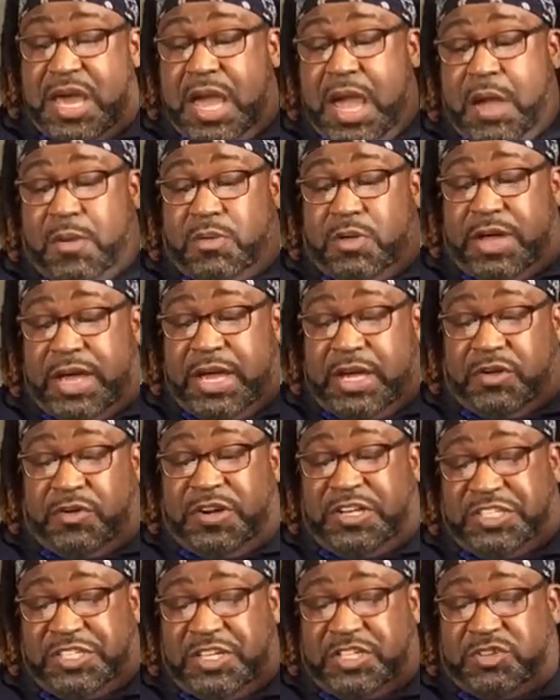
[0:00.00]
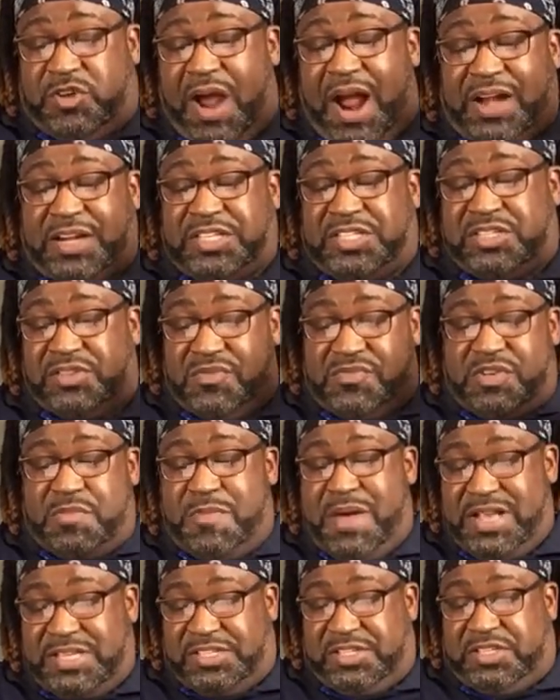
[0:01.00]
and will increase the attractiveness of
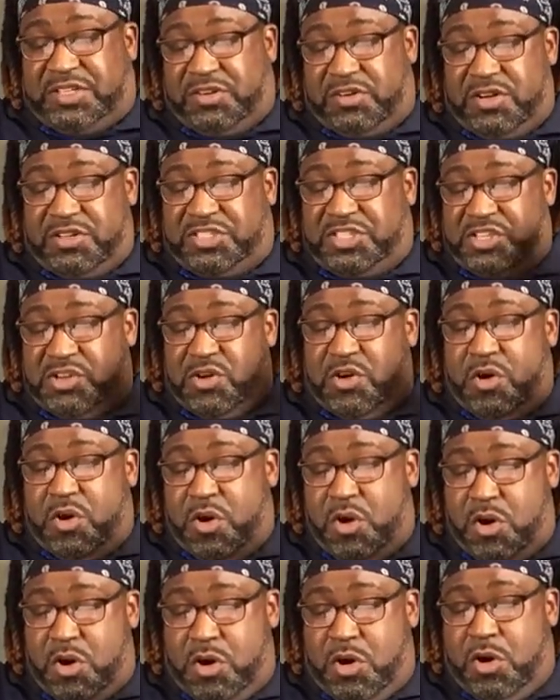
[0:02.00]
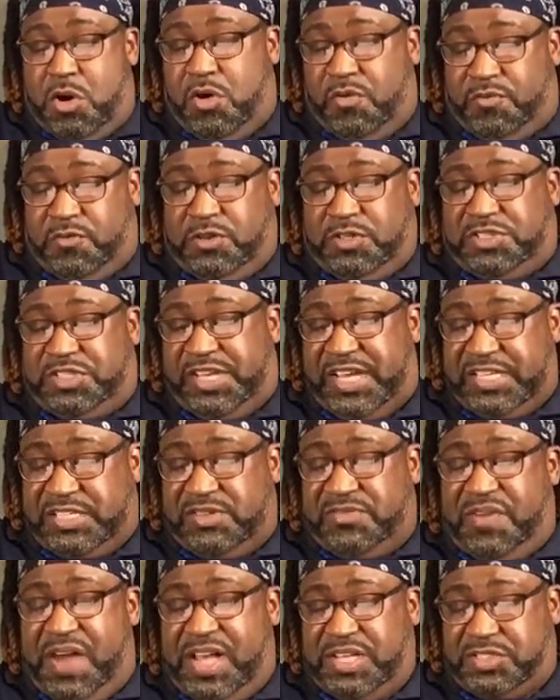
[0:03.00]
domestic currency to overseas
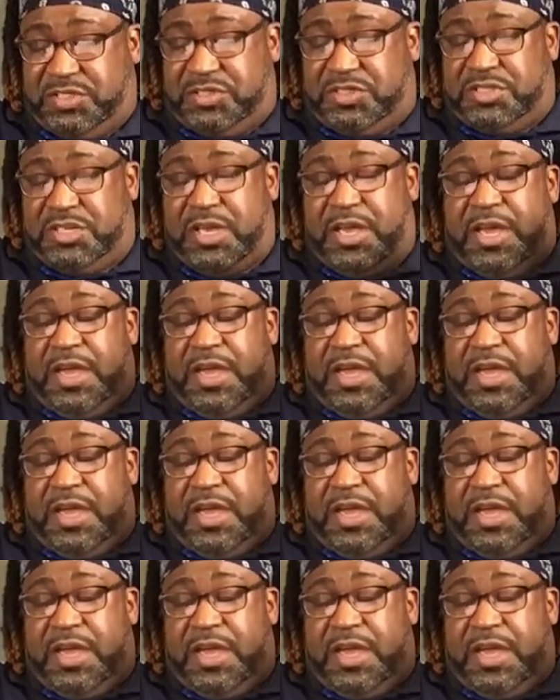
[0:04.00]
investors.